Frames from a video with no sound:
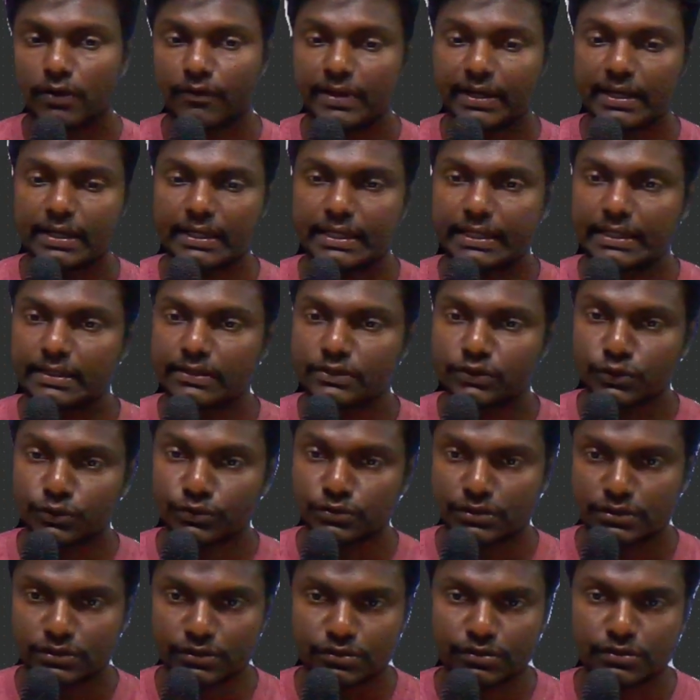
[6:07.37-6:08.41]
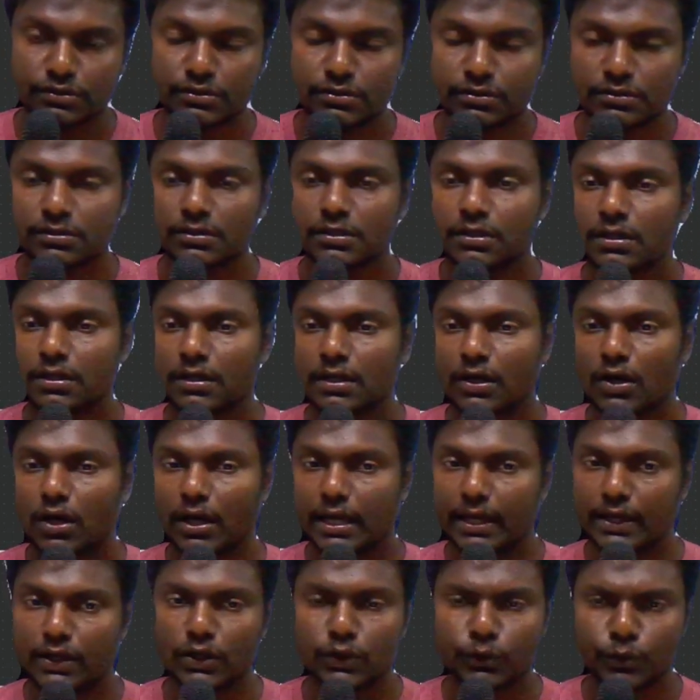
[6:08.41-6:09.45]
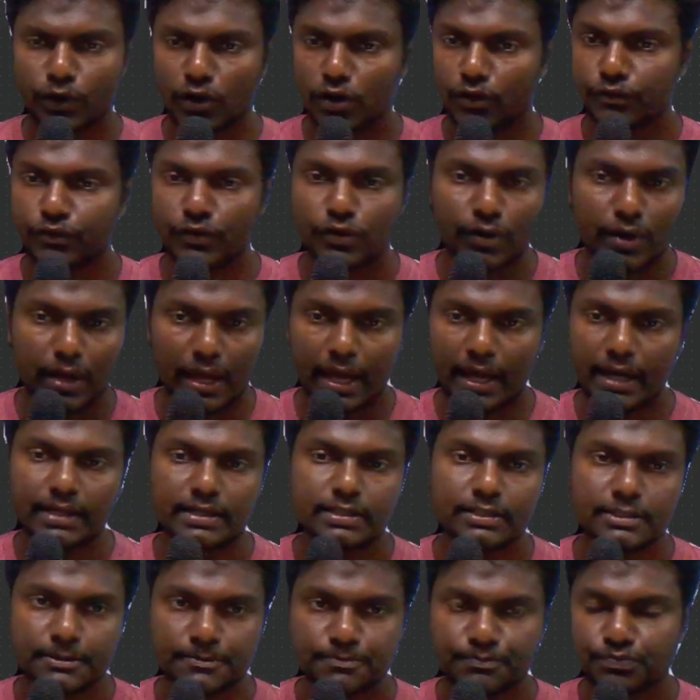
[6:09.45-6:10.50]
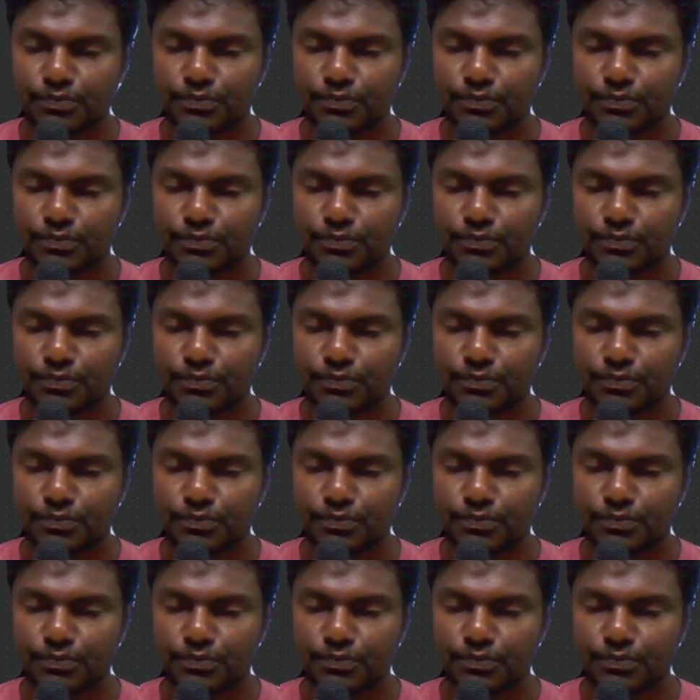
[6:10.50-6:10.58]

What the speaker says: when a lead shows interest in one of your ads,